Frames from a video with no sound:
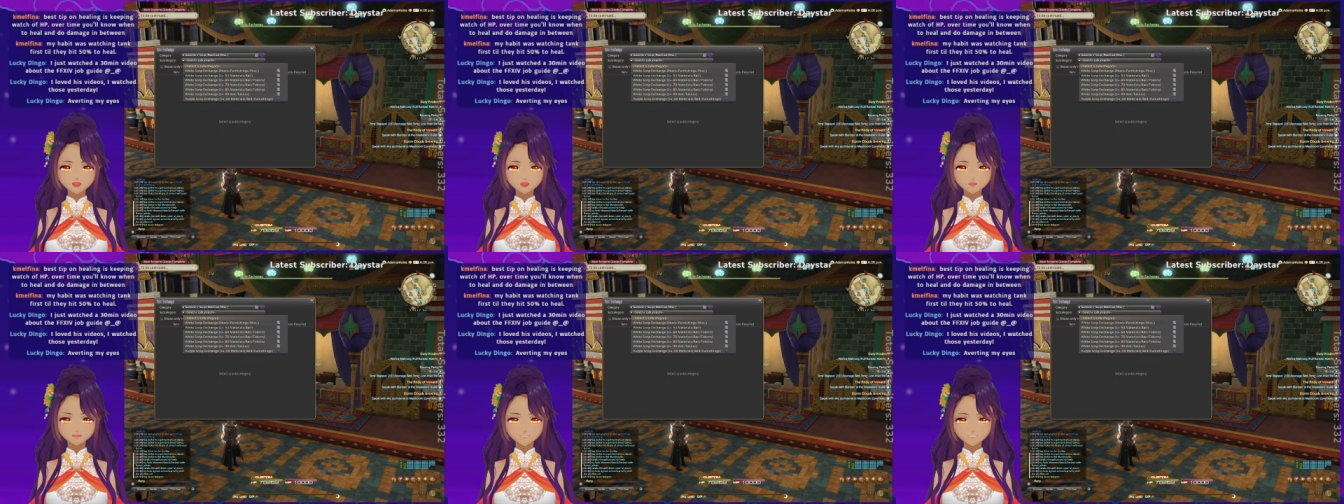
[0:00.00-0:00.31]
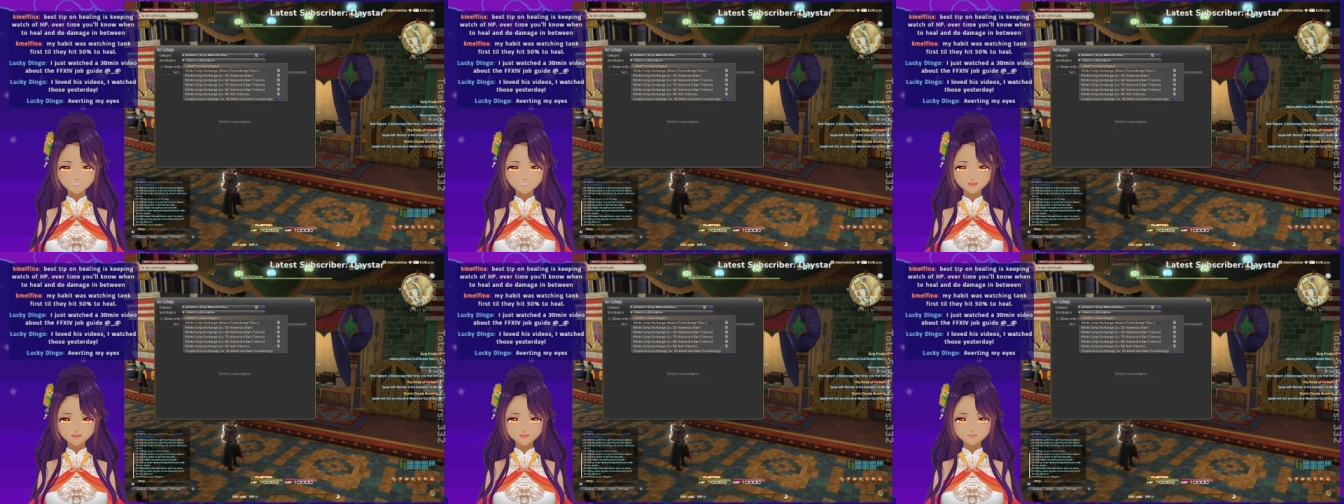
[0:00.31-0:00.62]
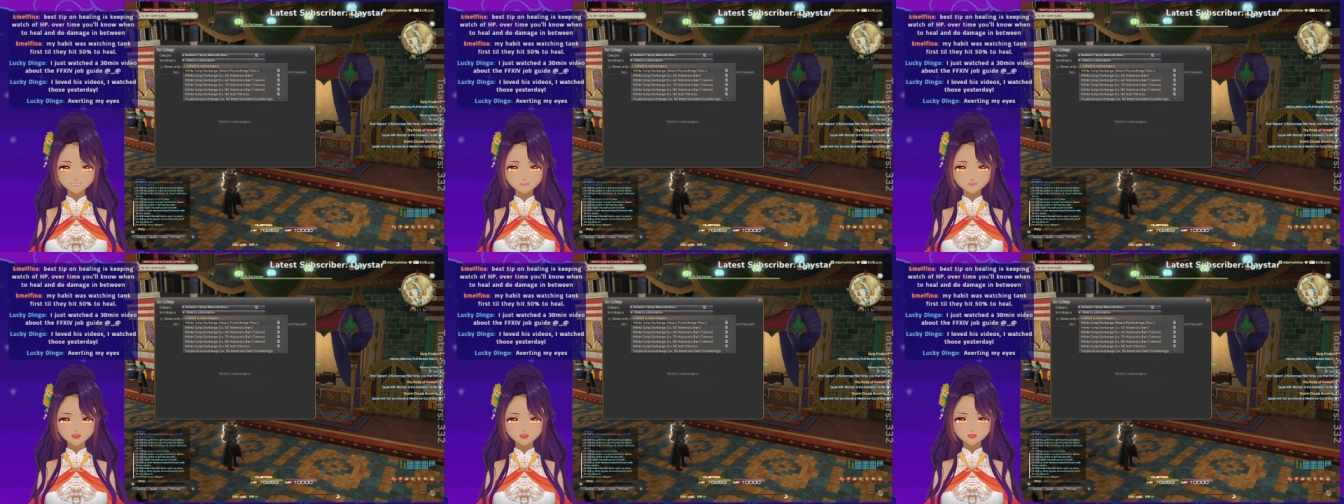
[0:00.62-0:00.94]
Bait,
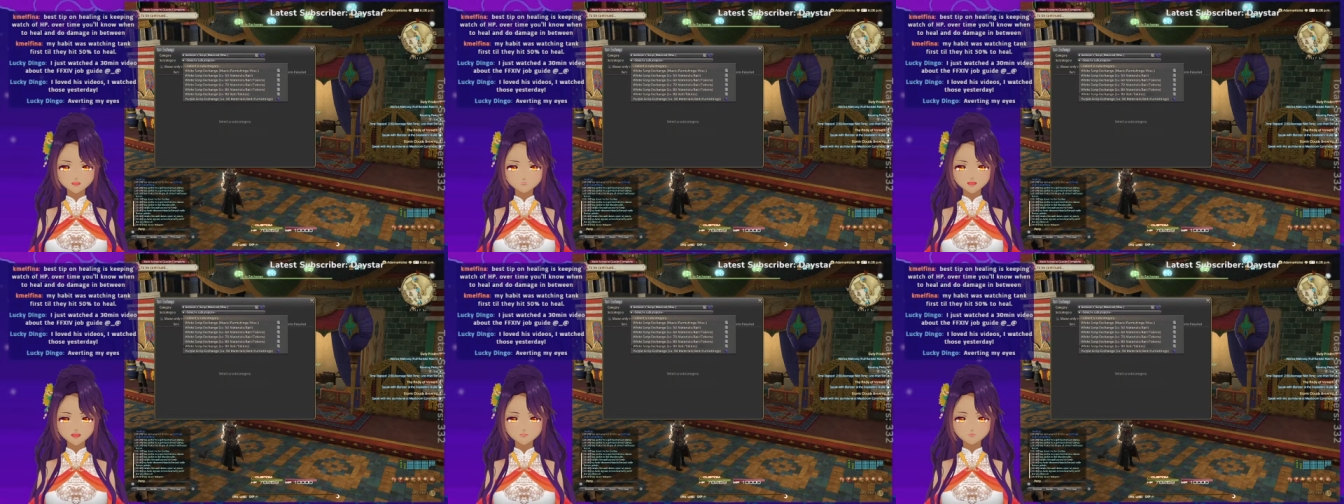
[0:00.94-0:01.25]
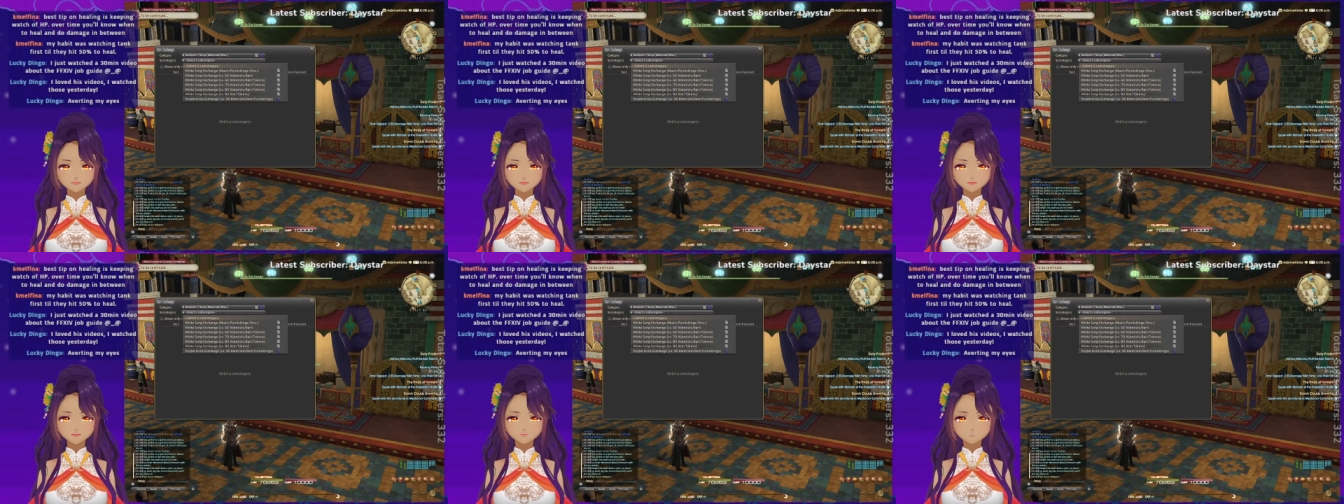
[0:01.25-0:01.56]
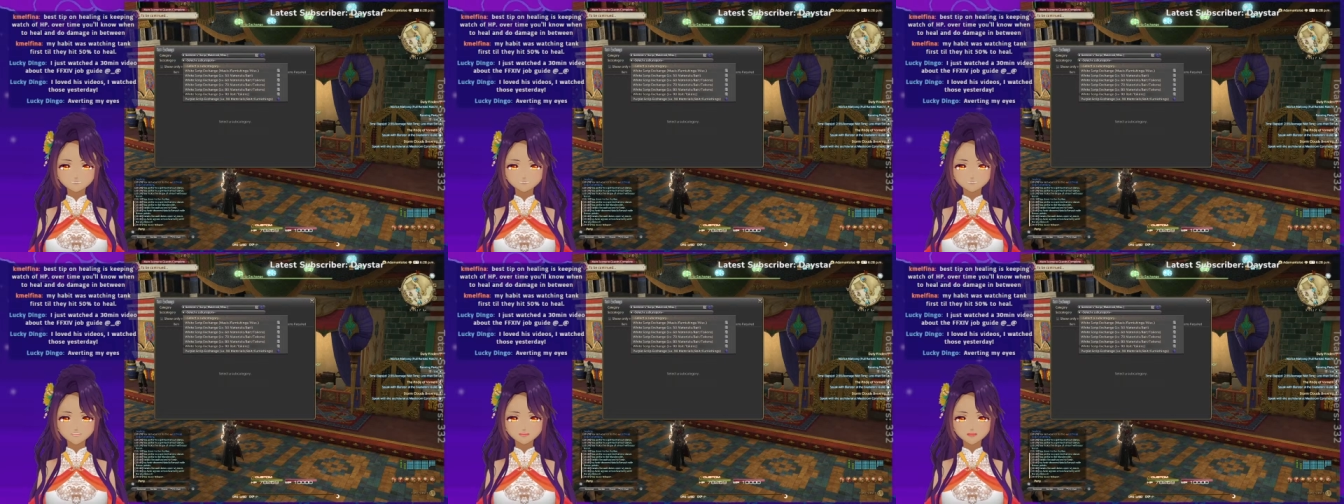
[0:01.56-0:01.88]
material, music,
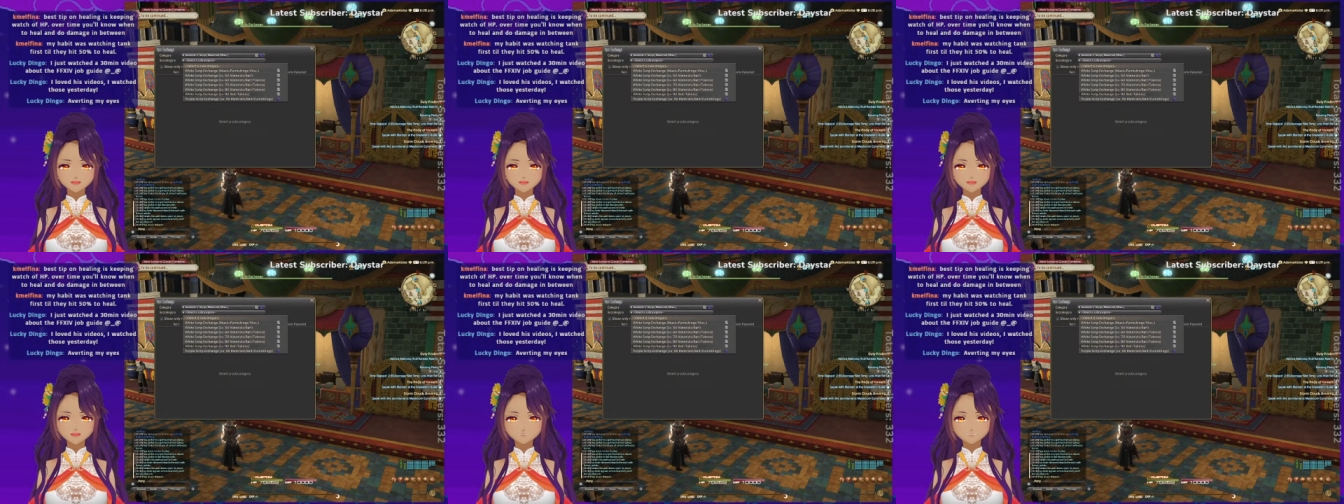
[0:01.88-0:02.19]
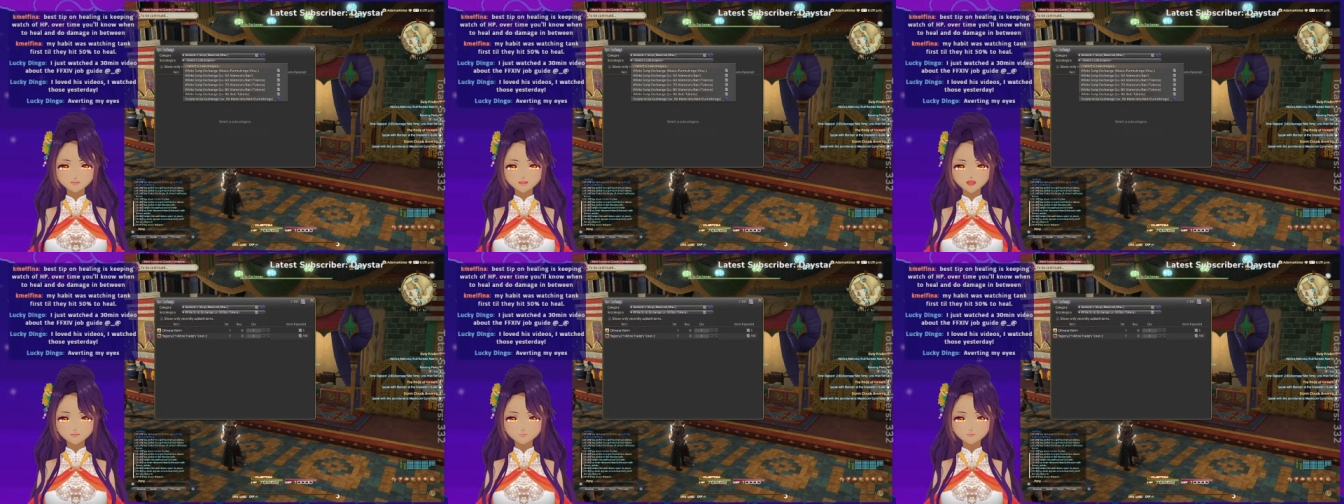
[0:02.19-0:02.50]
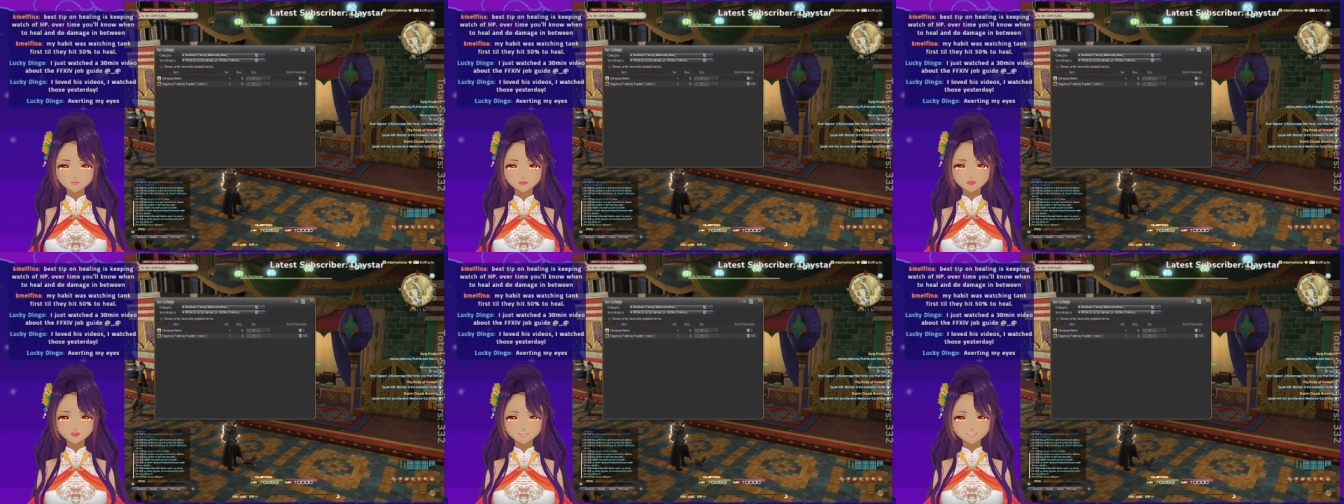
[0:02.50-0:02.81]
furnishings,
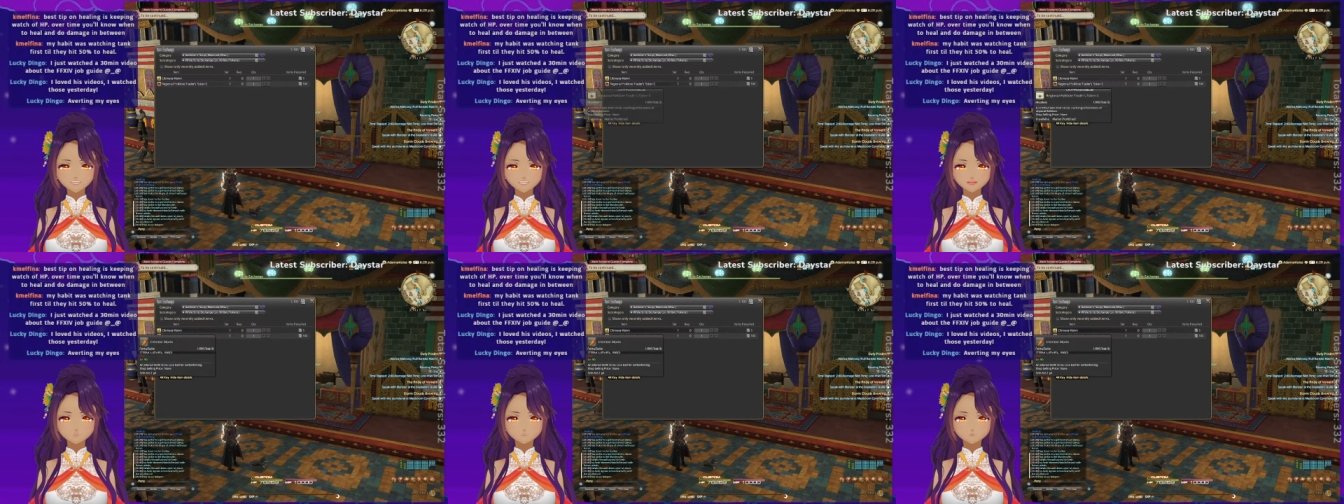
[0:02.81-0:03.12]
90 bait.